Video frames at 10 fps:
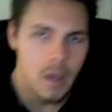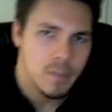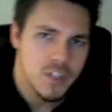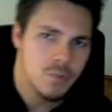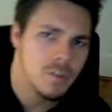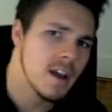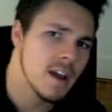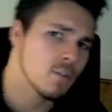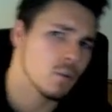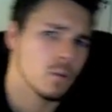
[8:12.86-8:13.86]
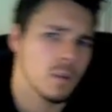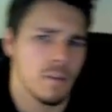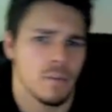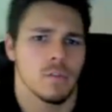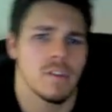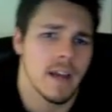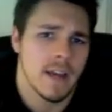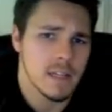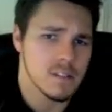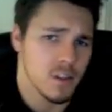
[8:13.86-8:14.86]
Be sure that after only a few
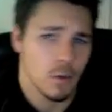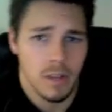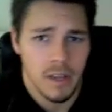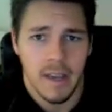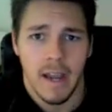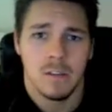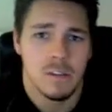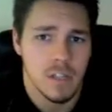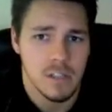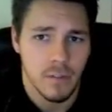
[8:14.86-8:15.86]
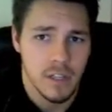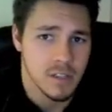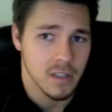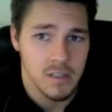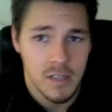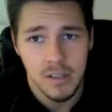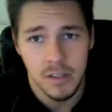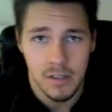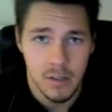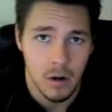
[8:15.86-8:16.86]
decades, the only accounts of these events in
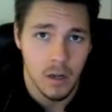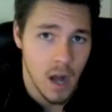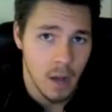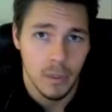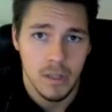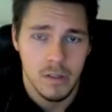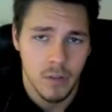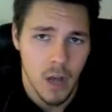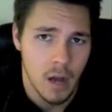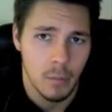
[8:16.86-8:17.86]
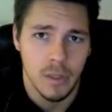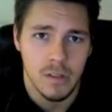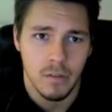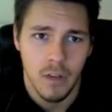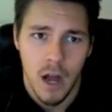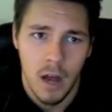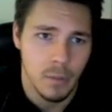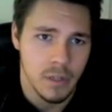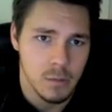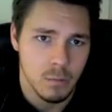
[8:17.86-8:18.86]
existence are copies of copies of
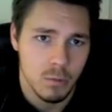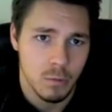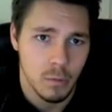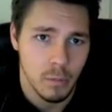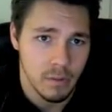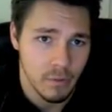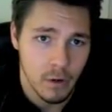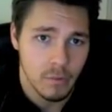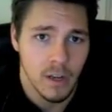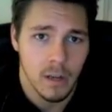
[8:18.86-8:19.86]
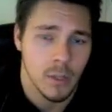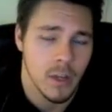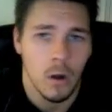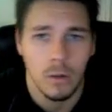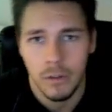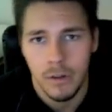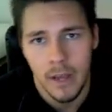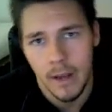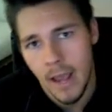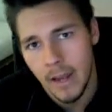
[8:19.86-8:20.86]
copies, which will be verifiably altered
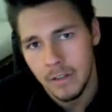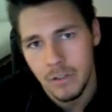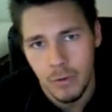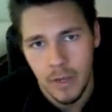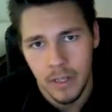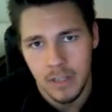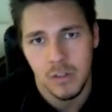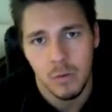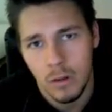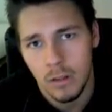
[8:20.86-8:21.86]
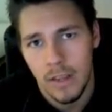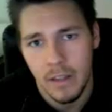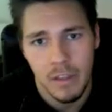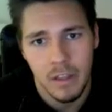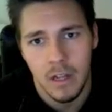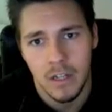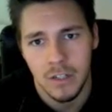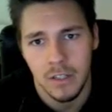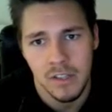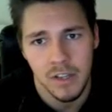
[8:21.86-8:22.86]
and added to in historically and
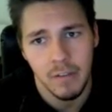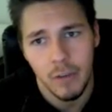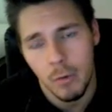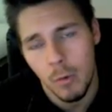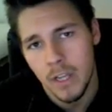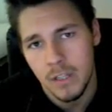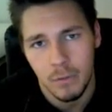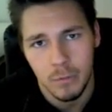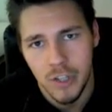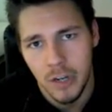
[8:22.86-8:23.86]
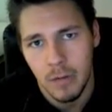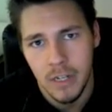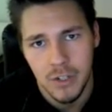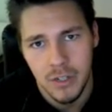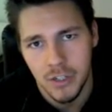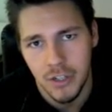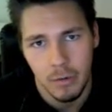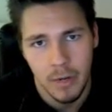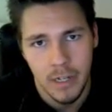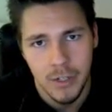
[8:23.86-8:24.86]
theologically significant ways from generation to
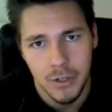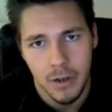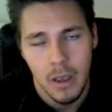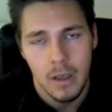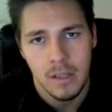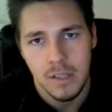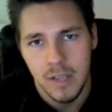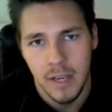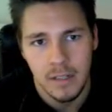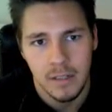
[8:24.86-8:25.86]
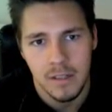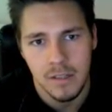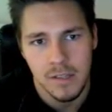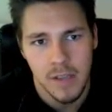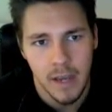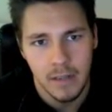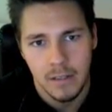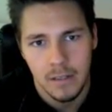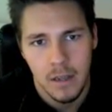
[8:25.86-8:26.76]
generation, sect to sect.